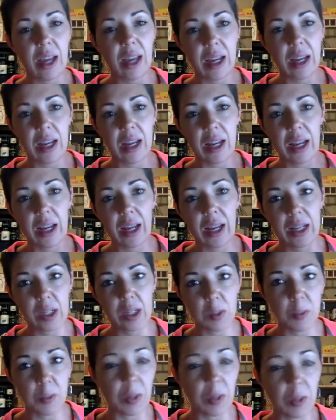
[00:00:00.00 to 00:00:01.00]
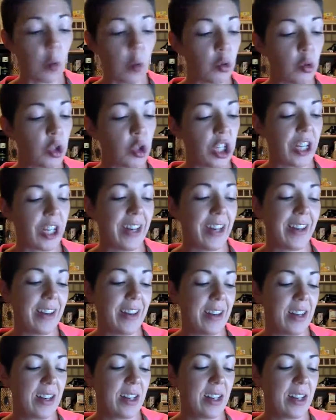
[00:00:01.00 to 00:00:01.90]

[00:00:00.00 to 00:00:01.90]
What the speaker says: and explosion.